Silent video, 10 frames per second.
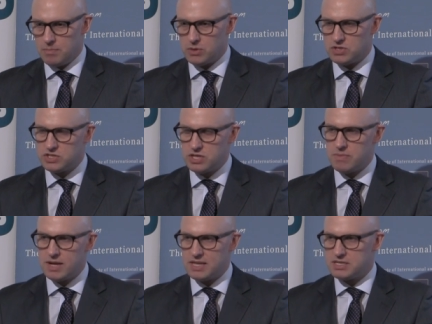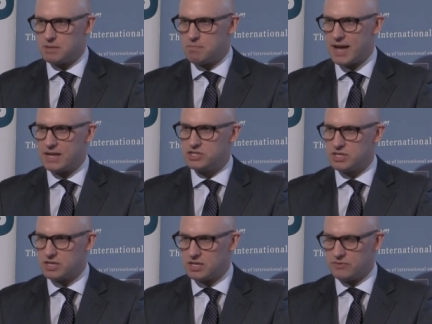both stimulating and
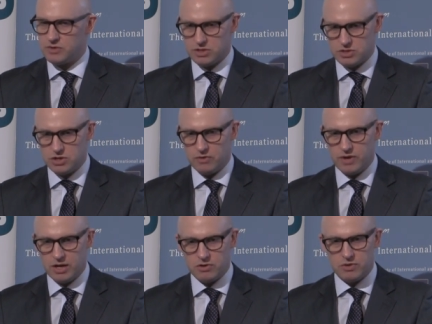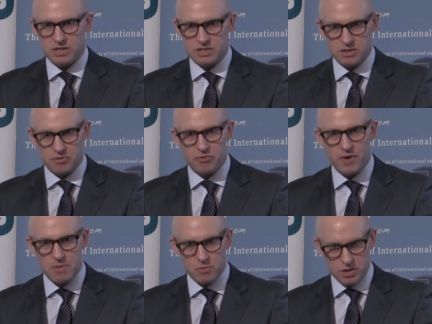managing the governance of it and creating the
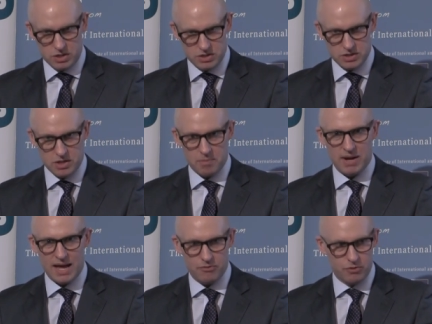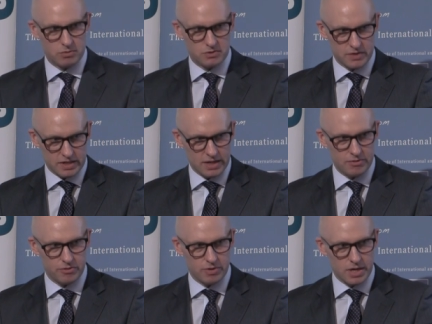frameworks and the platforms for
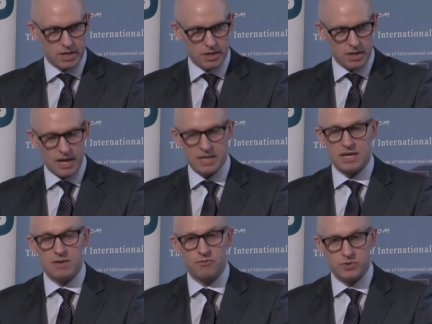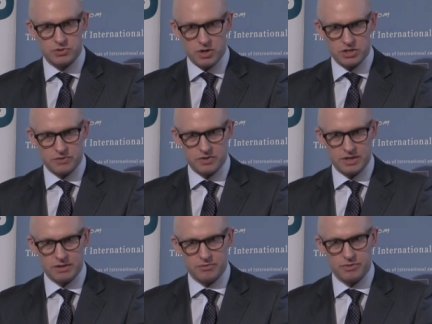delivery and the infrastructure for
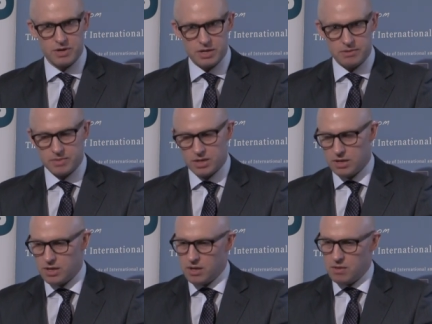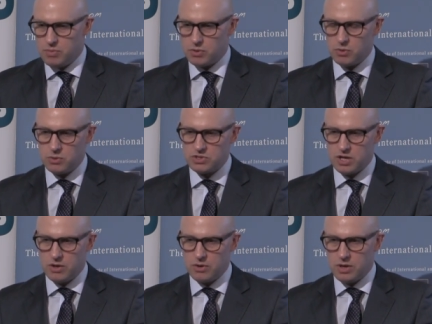delivery but
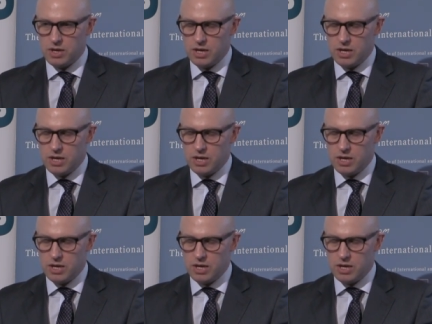also